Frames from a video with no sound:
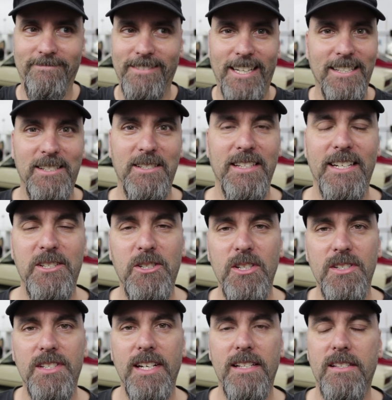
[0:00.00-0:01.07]
It's
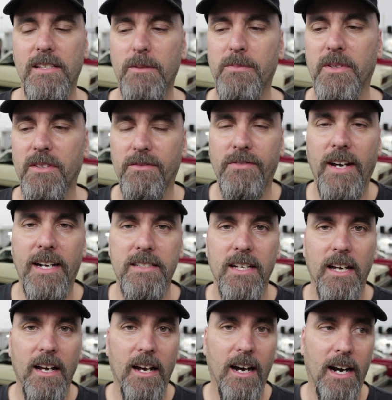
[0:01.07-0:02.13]
just that simple. In fact,
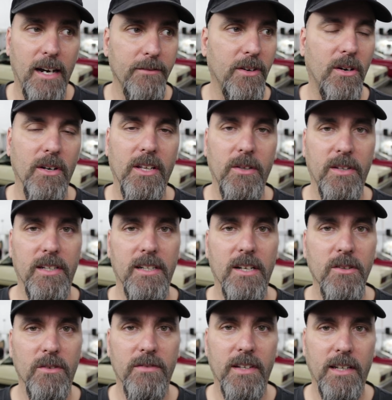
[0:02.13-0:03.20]
I've argued in
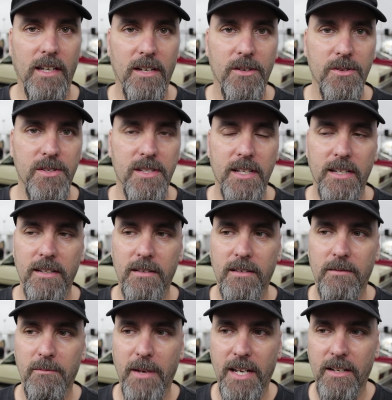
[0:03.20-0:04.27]
other videos that
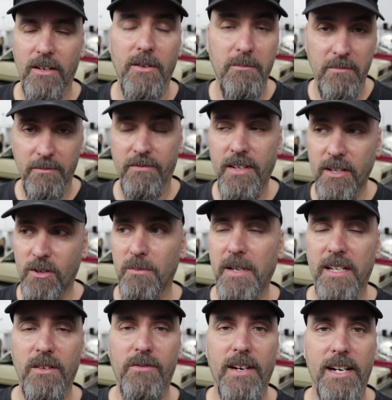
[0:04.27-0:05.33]
vehicle
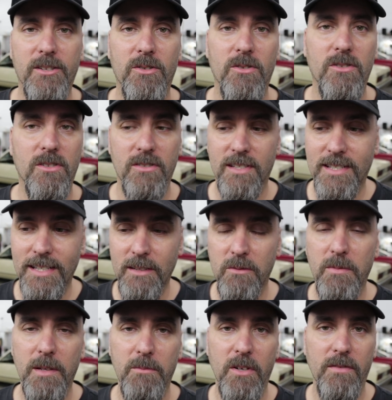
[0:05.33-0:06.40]
manufacturers seem
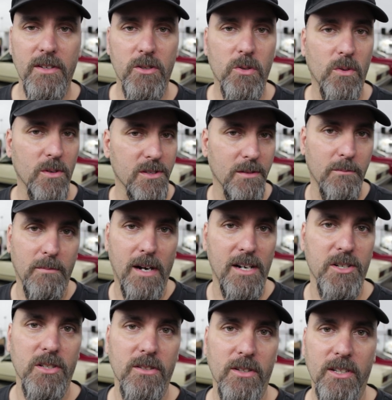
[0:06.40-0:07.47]
to be moving towards a
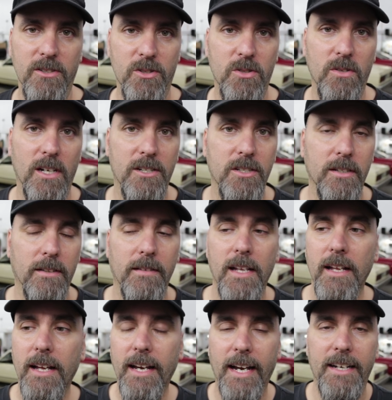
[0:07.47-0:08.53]
modular construction.
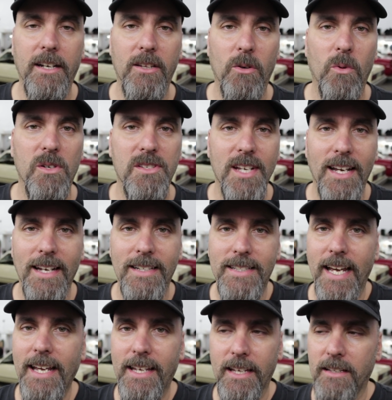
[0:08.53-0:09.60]
In other words,
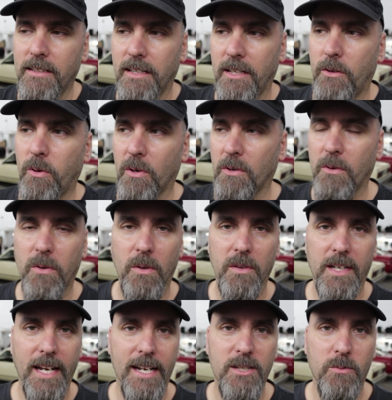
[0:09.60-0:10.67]
taking the
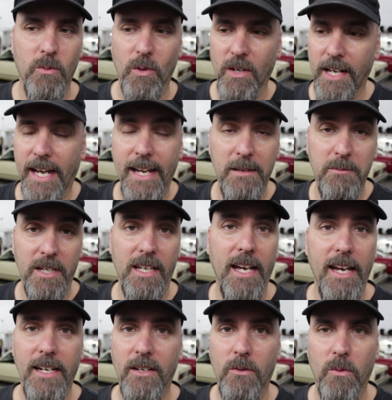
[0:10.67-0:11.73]
quote-unquote guesswork and
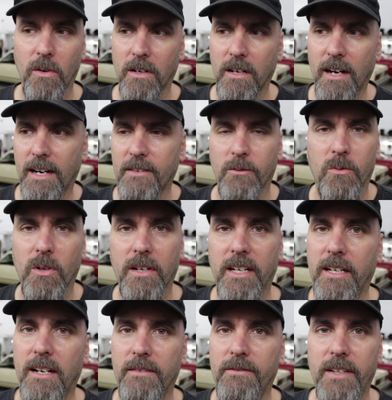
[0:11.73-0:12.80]
mechanic work out of
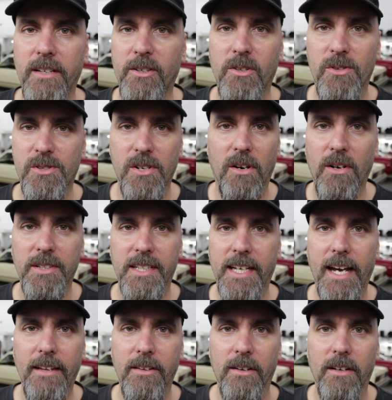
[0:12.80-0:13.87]
working on vehicles
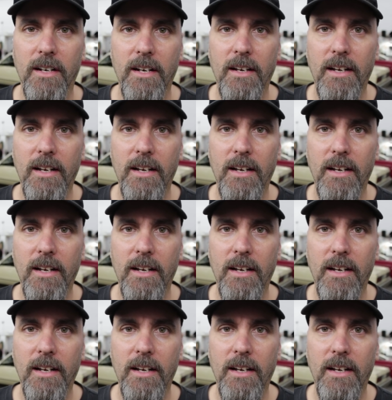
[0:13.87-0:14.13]
altogether.